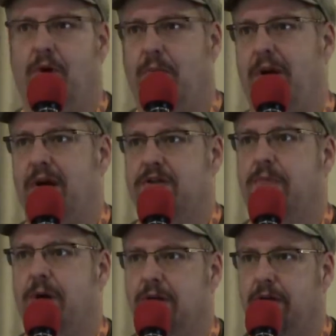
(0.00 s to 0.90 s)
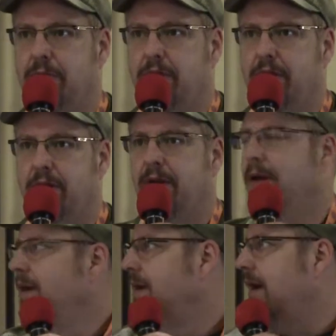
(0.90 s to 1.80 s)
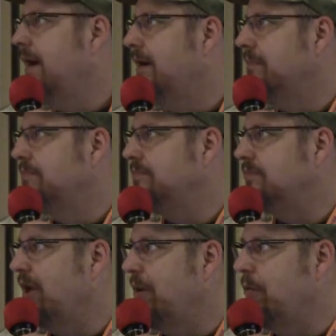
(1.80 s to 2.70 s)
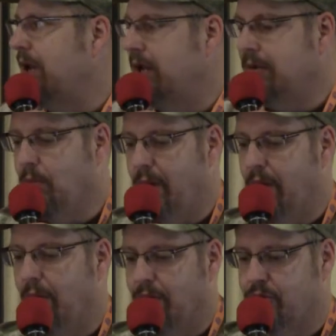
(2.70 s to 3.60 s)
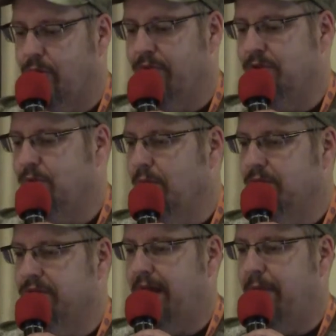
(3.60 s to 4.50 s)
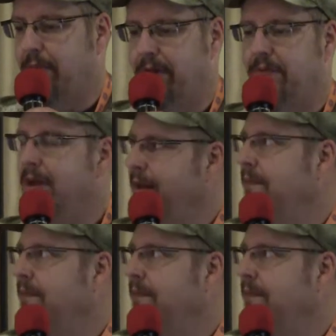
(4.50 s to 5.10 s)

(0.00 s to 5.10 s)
We're all passionate about liberty, and we are all driven towards that. But